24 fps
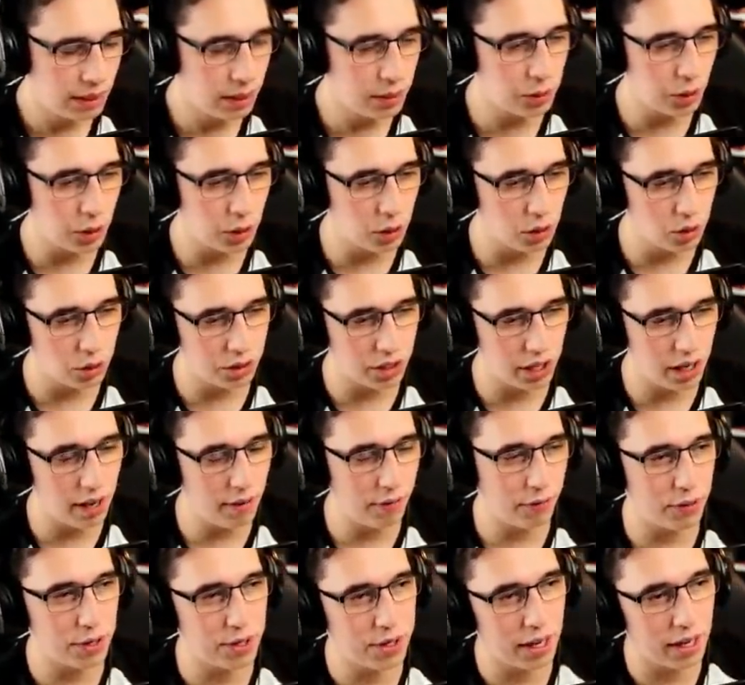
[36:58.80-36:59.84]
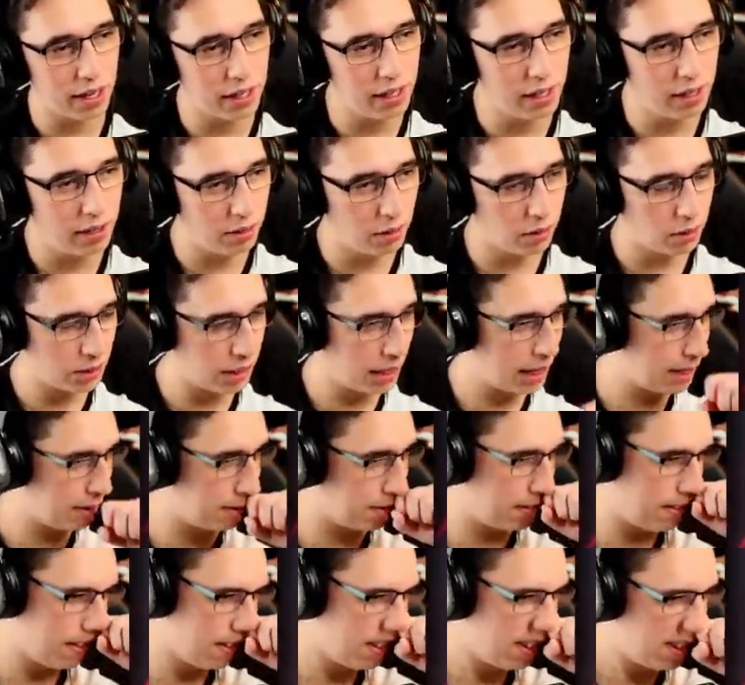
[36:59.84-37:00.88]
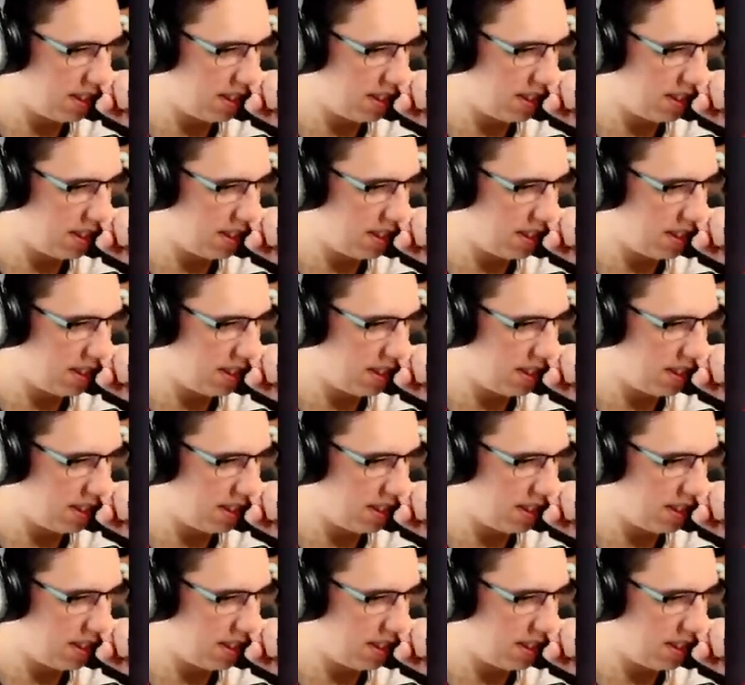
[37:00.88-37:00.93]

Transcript: Tis a good day for Sanghelios, lads.